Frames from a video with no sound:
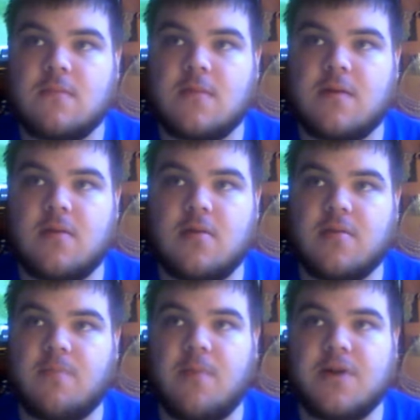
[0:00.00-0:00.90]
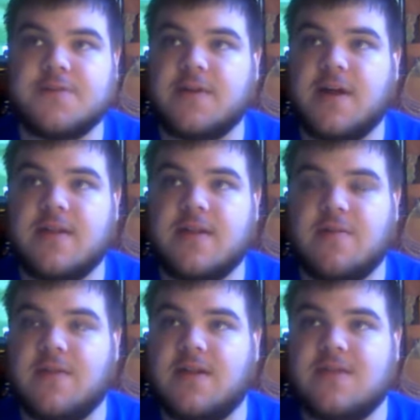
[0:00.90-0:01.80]
there was a bunch of guys that were
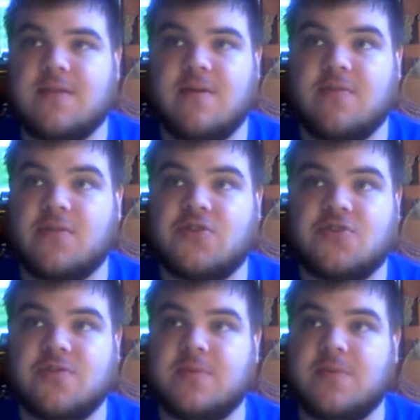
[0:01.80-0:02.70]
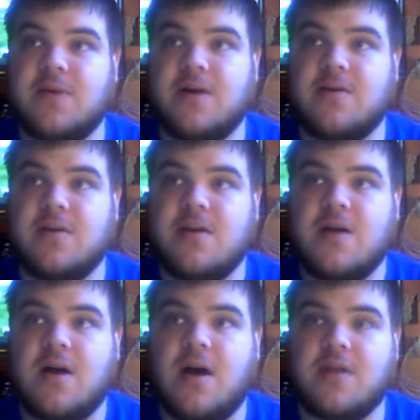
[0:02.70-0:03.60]
on that team that were extremely well.
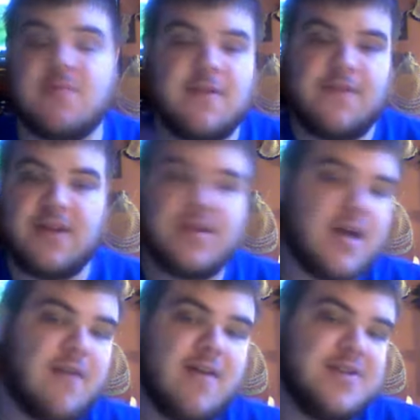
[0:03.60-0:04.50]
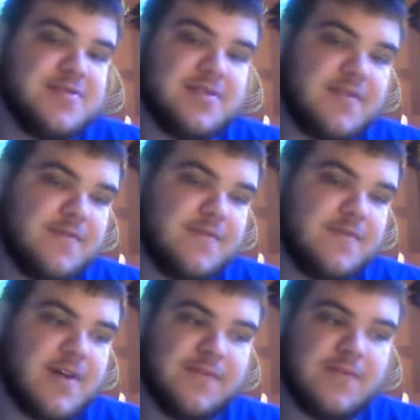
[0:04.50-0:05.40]
So when they faced Scott Rogers in the
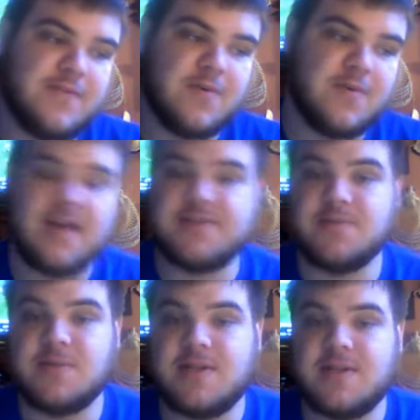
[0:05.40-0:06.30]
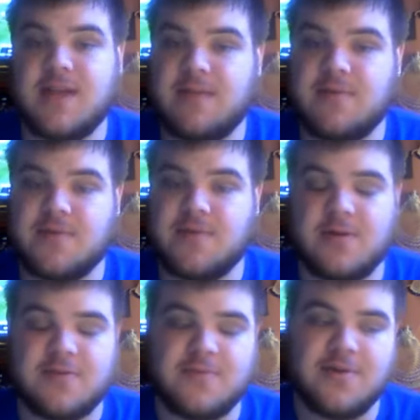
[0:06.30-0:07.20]
Final Four, I actually went to that game. It was in
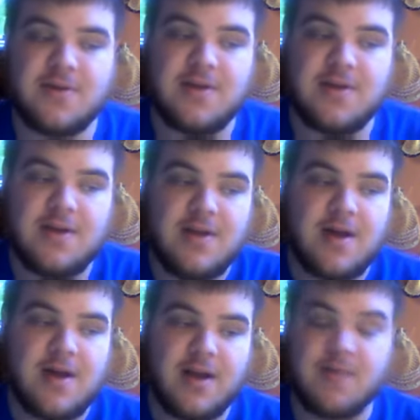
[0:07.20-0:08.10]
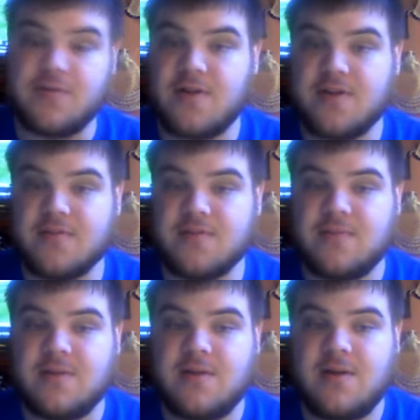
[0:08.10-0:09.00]
Baltimore, and it was awesome.
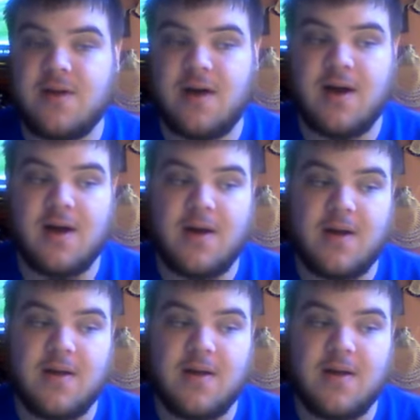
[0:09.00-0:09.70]
Uh,